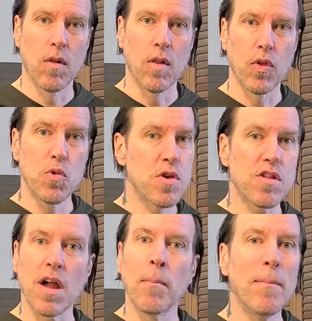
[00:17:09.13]
You
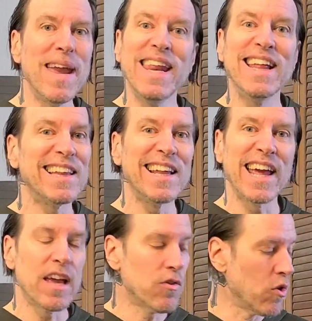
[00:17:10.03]
just immediately
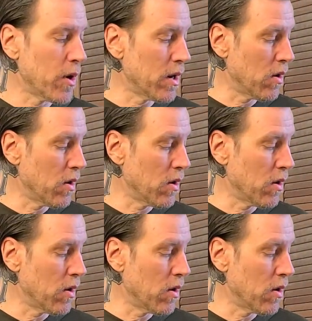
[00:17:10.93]
lay into it.